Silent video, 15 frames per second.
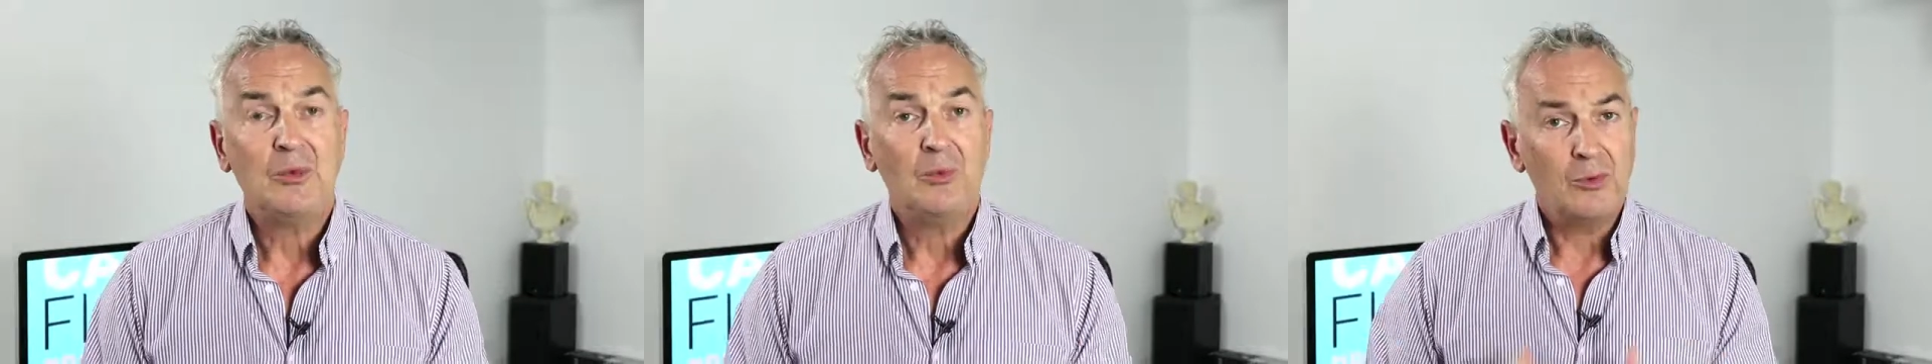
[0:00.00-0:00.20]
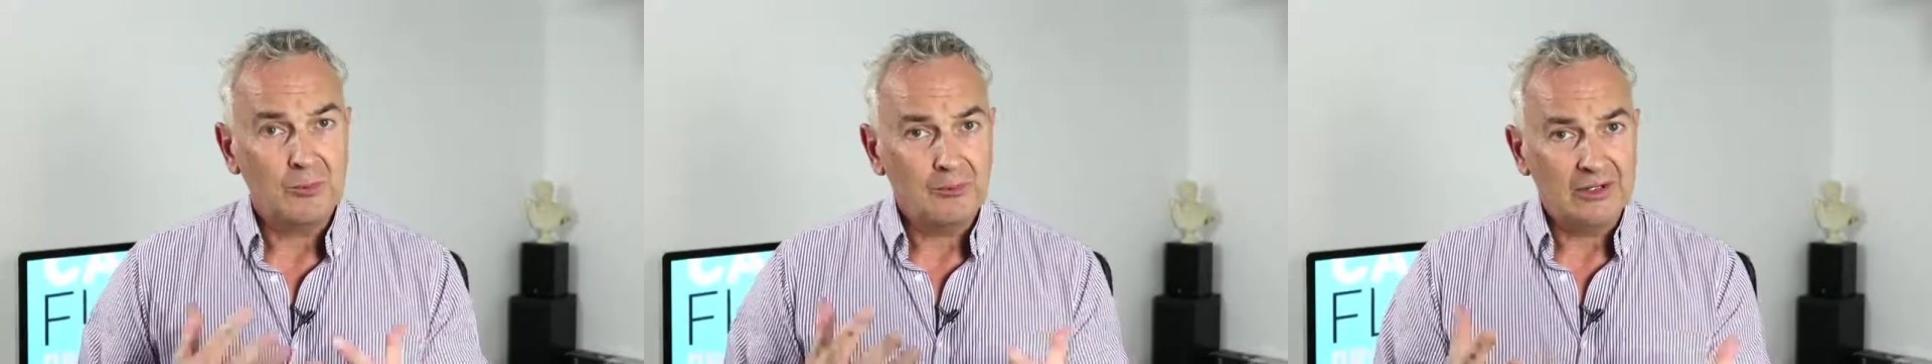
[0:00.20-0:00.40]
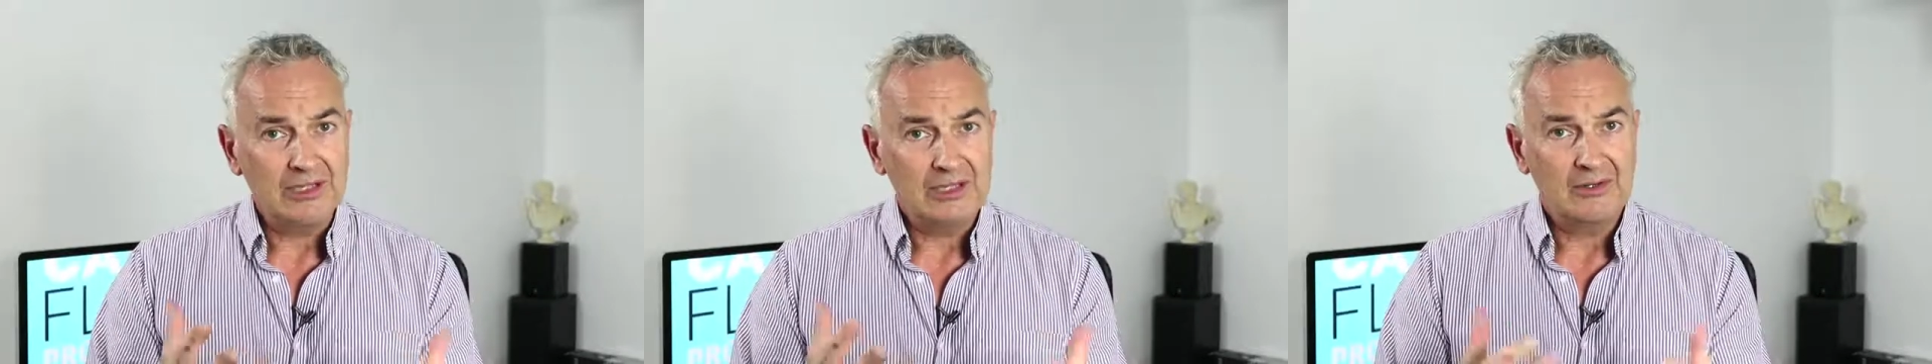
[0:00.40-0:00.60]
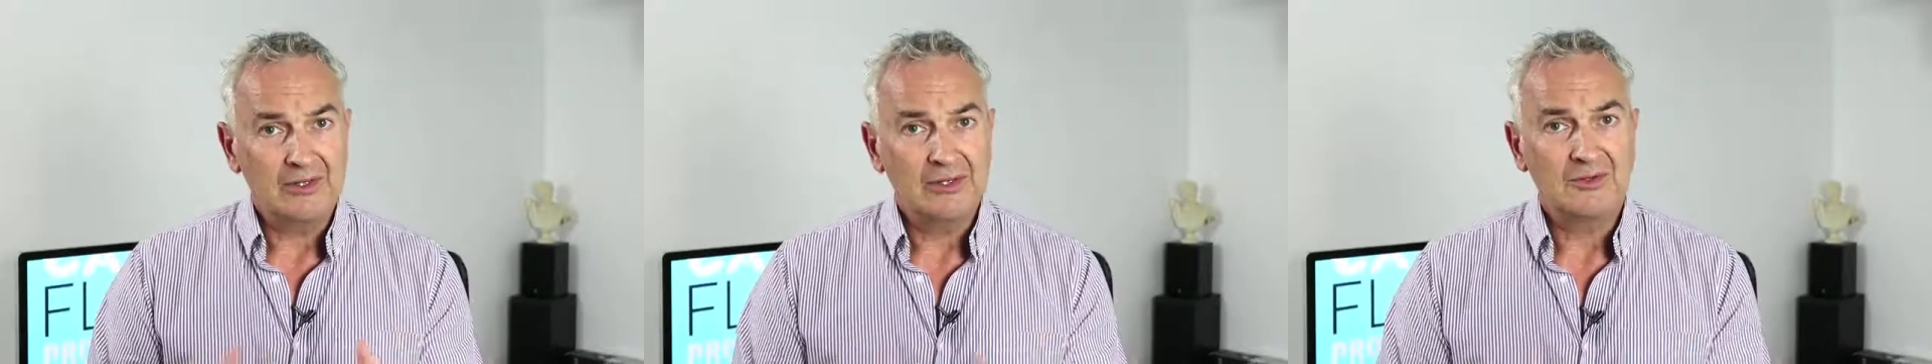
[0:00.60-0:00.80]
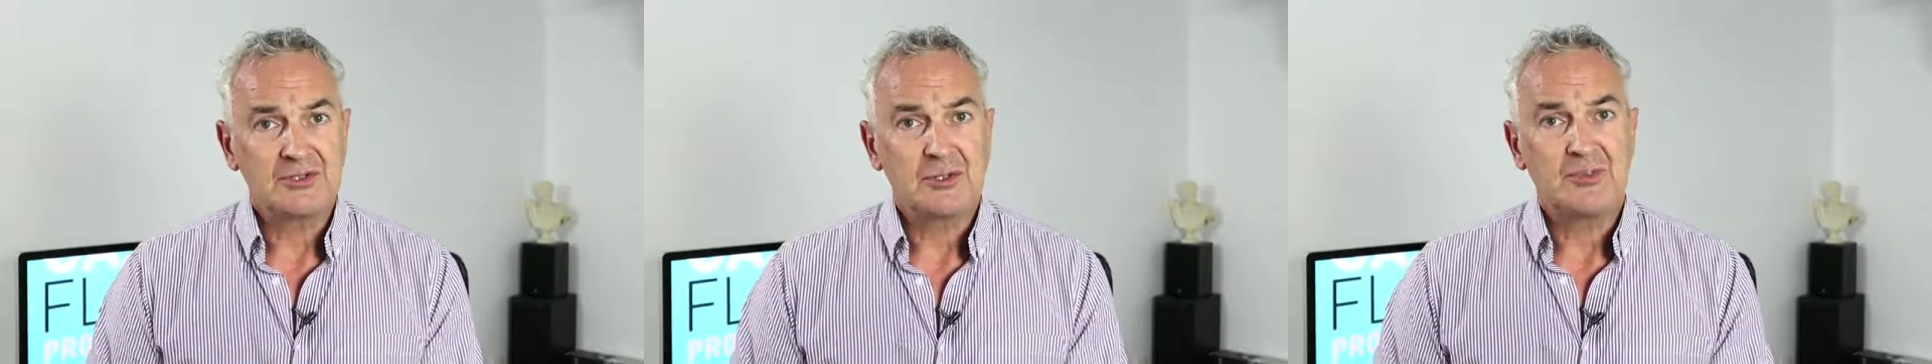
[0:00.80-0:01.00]
We'll bring you
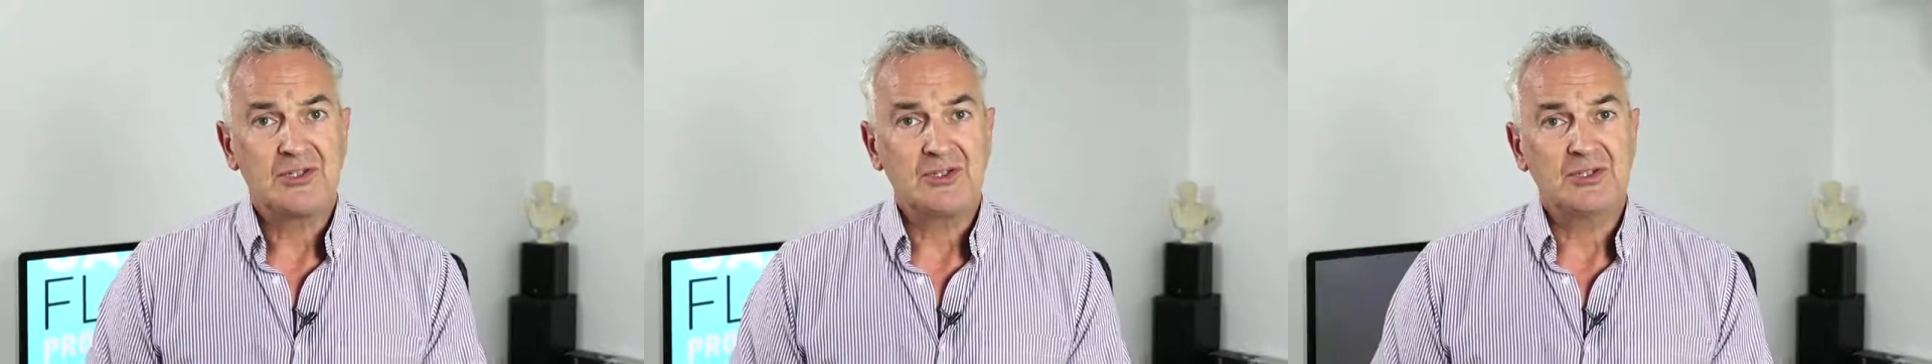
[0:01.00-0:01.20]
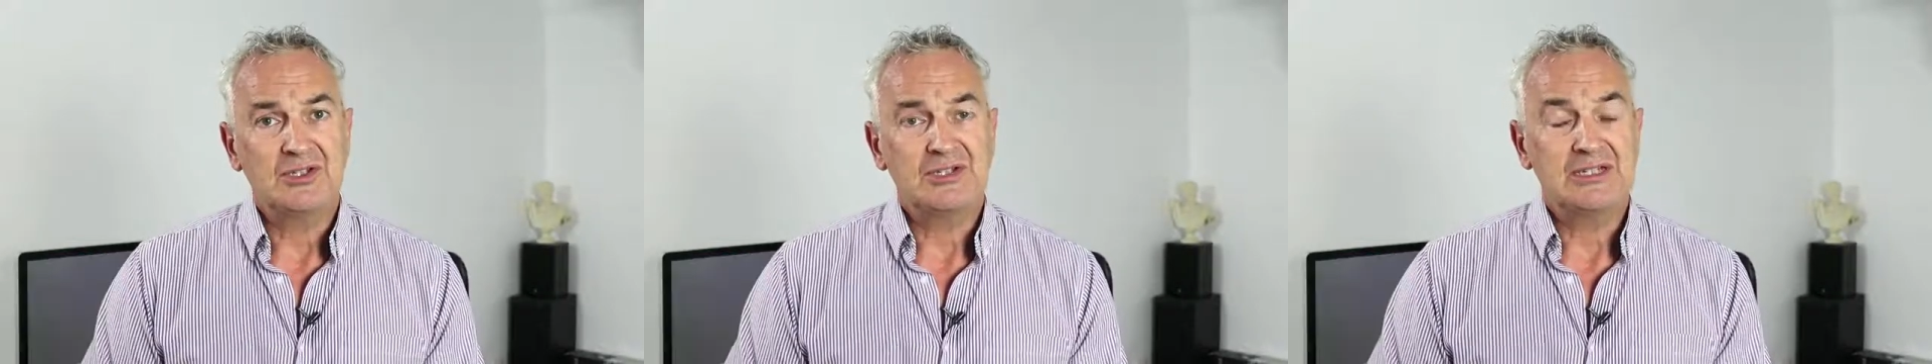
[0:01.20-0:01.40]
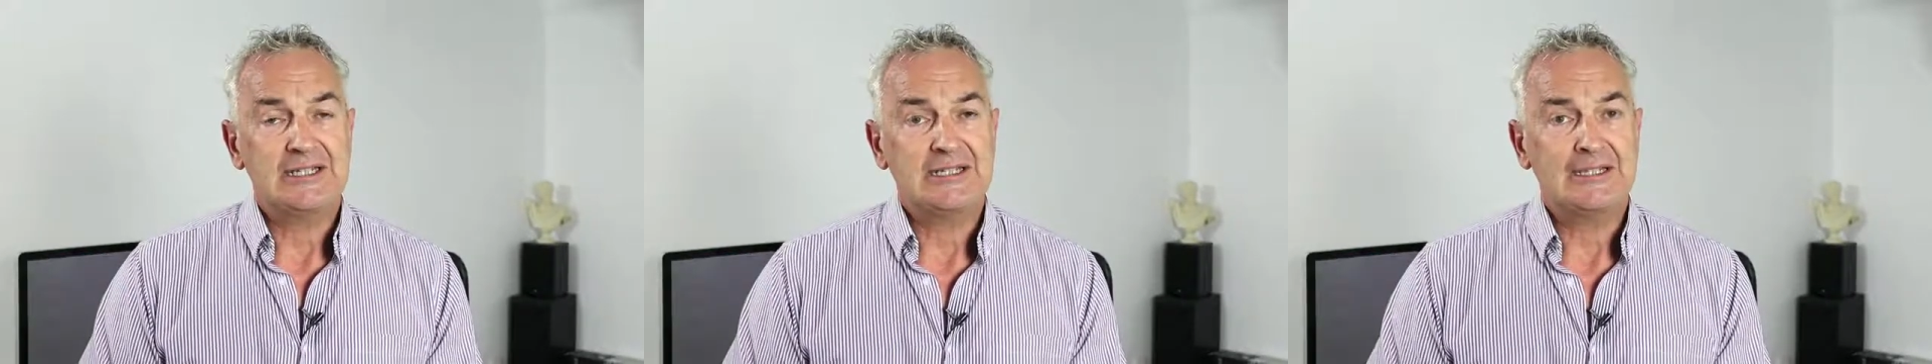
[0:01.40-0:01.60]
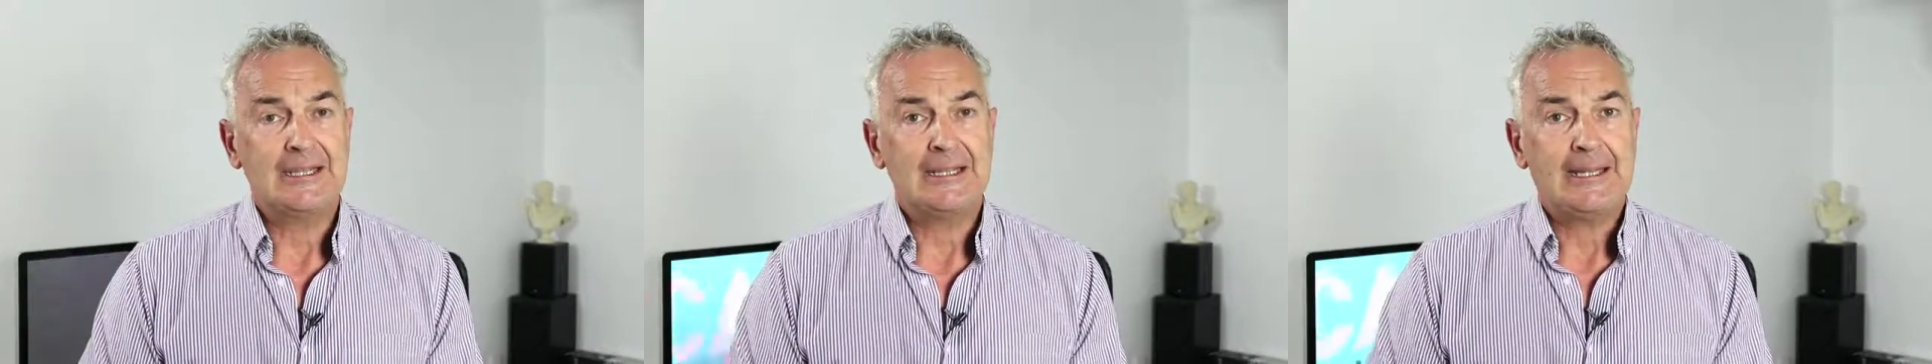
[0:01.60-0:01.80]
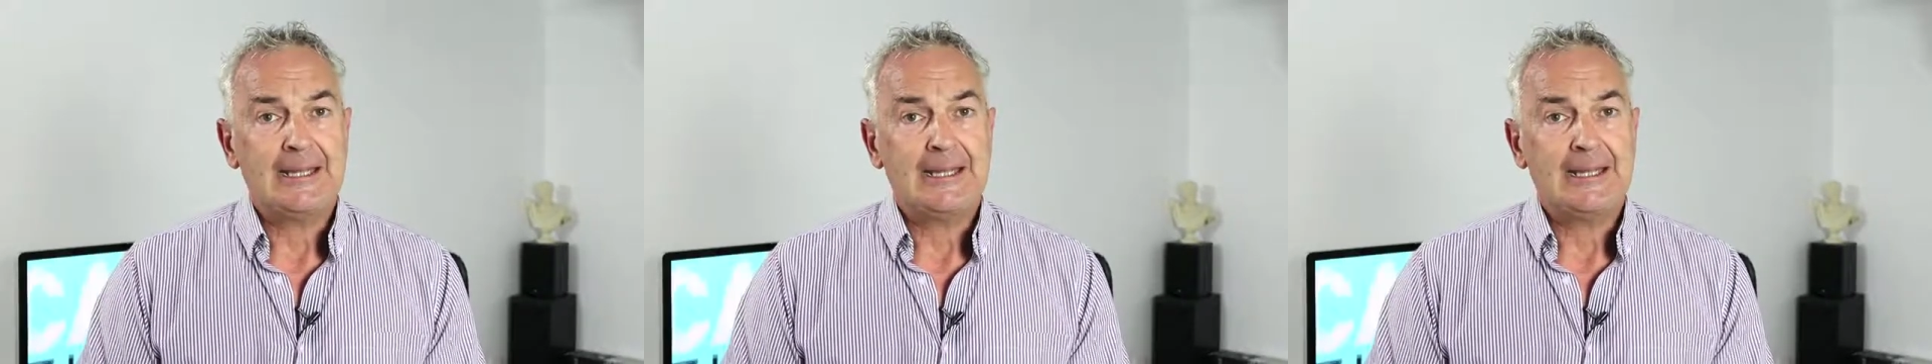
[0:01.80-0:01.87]
those opportunities